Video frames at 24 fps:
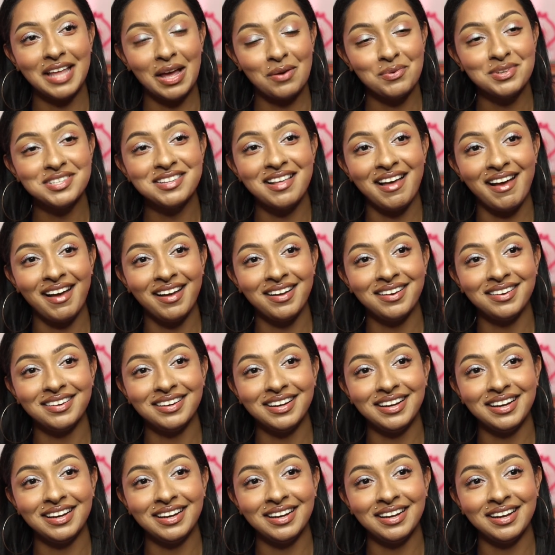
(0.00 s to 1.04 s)
was that.
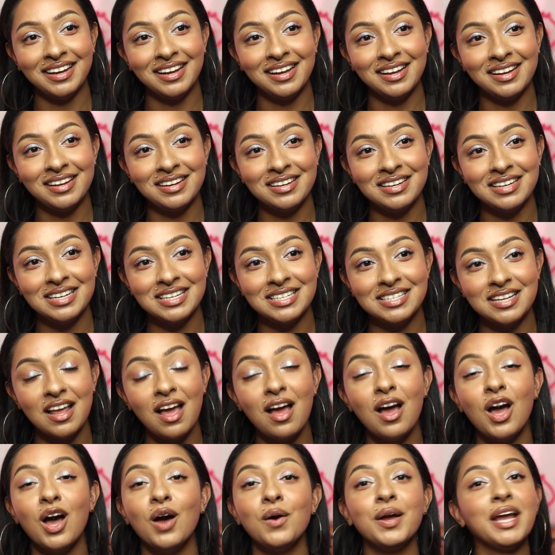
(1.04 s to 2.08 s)
And
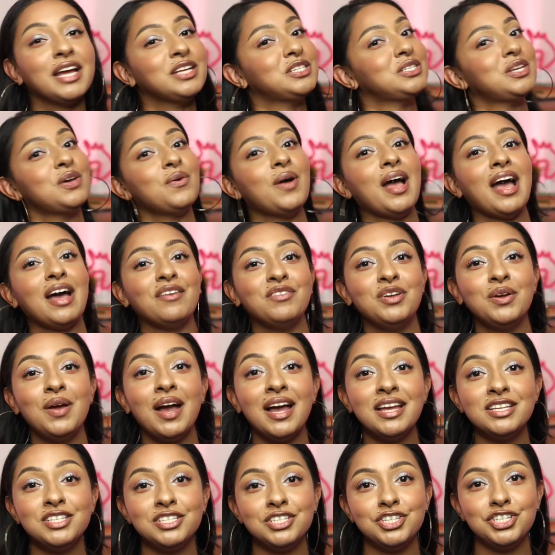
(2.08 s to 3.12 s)
okay, so have you
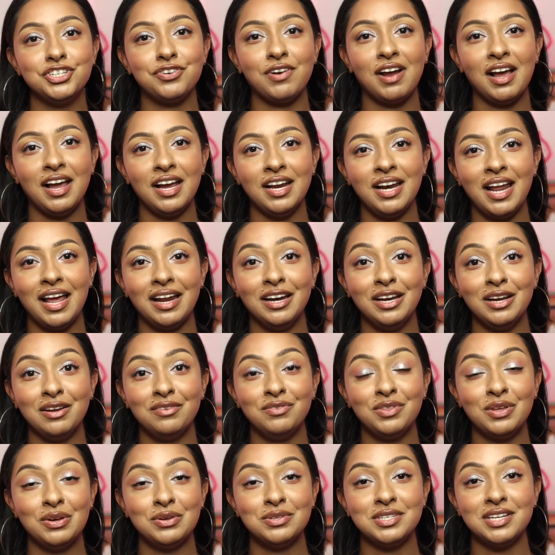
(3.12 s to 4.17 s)
guys tried any
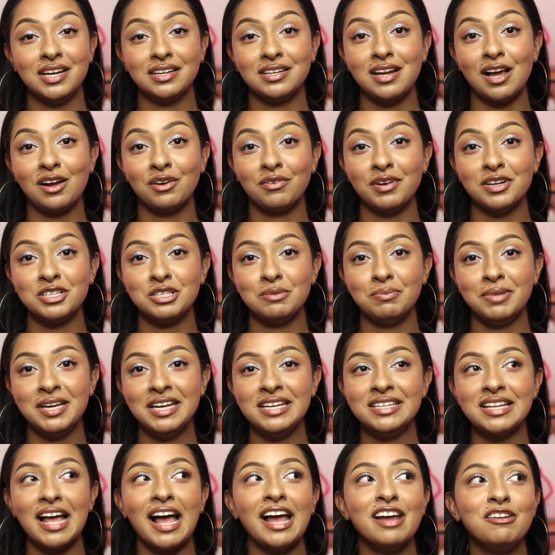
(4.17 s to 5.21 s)
of those TikTok
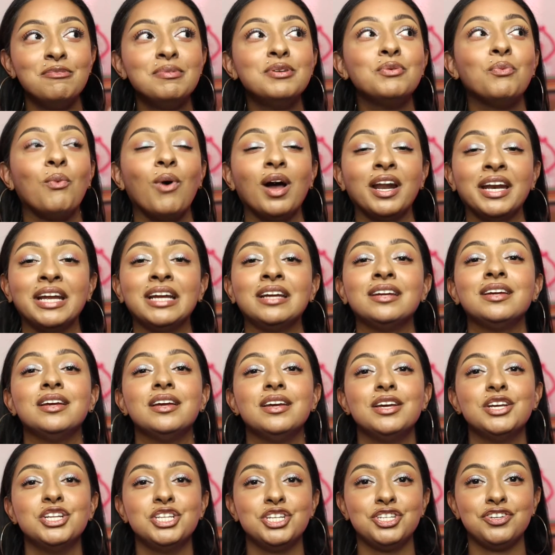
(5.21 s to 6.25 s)
recipes? I have been wanting
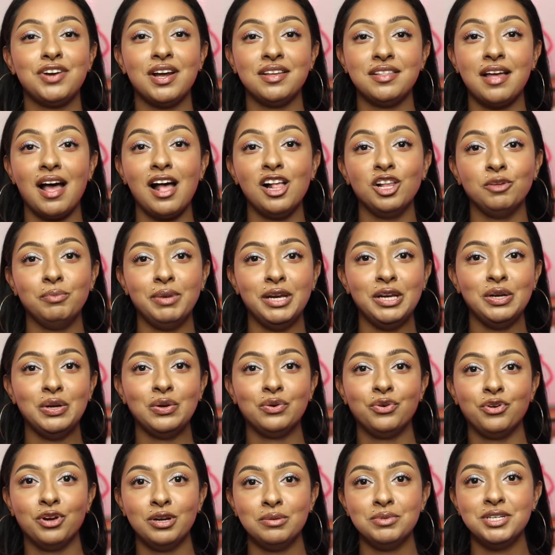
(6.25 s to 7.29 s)
to try the
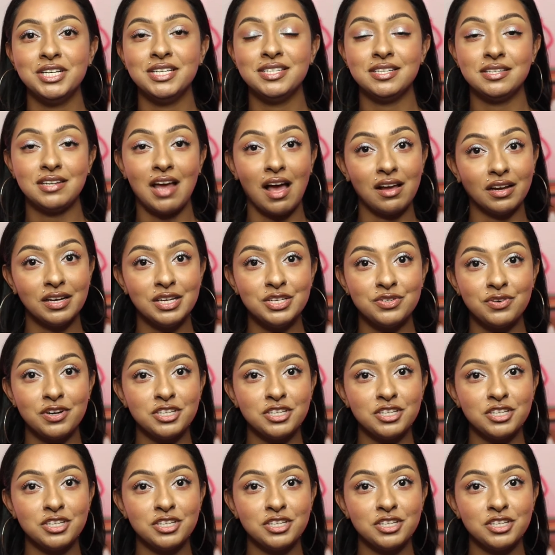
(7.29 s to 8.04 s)
jalapeno cream cheese and Takis